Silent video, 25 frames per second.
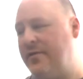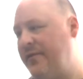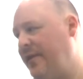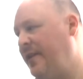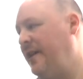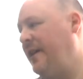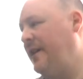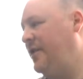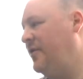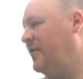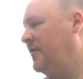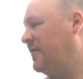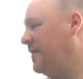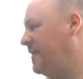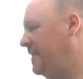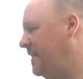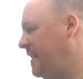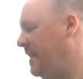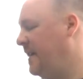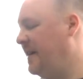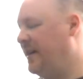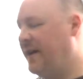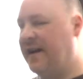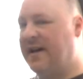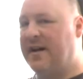then I use a
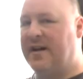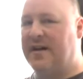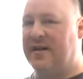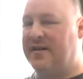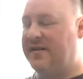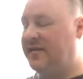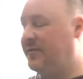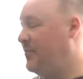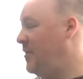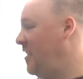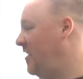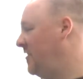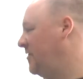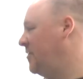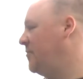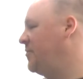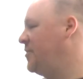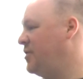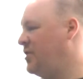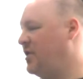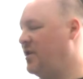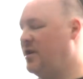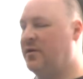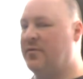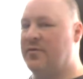dedicated espresso
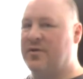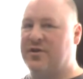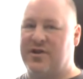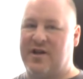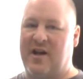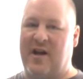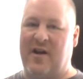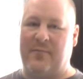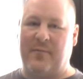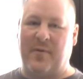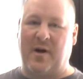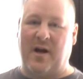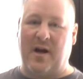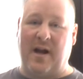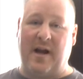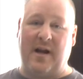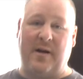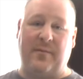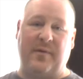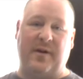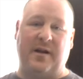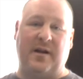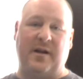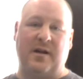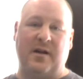machine, which I have
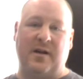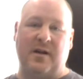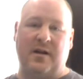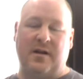behind me.